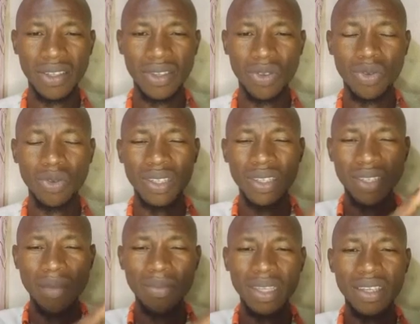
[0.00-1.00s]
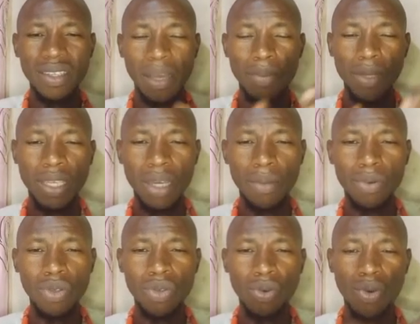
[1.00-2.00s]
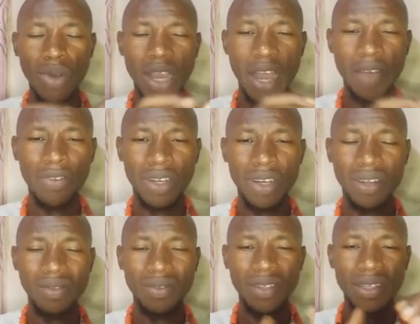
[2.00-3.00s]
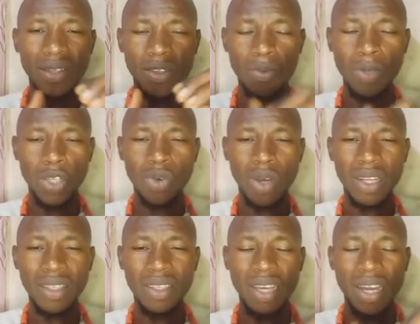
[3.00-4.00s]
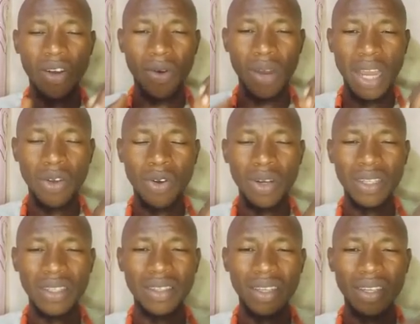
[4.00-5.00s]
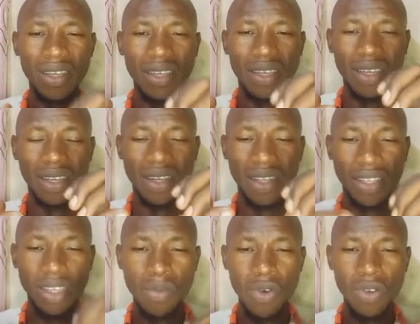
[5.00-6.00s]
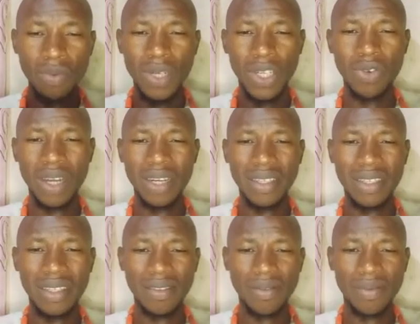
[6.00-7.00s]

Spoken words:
So the same thing is applicable to African spirituality, or what I call it in Igbo spirituality,